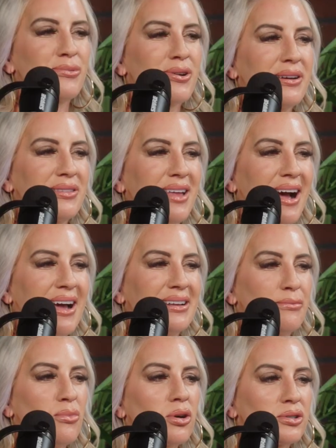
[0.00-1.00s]
where it
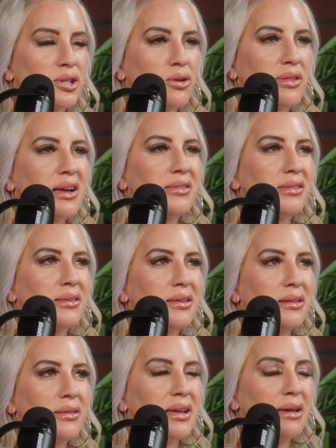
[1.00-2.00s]
lied more so than
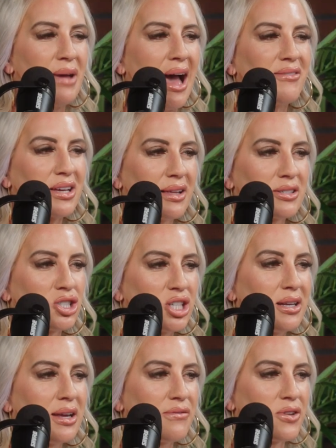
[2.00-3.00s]
him having a lot of
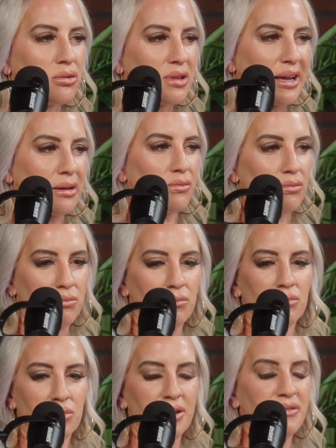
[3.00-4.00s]
shit. If you're like
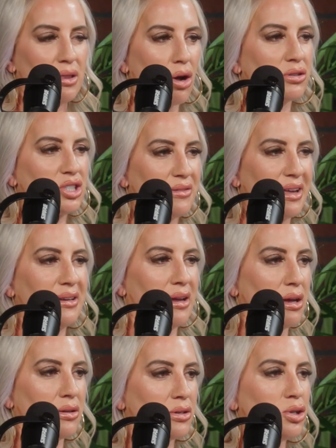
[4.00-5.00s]
living large and then
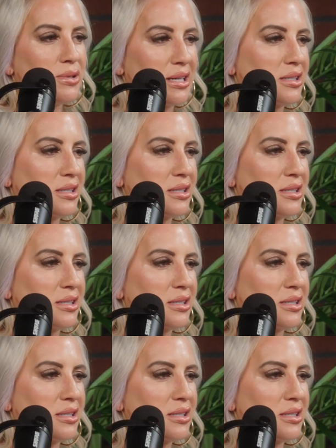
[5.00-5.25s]
you would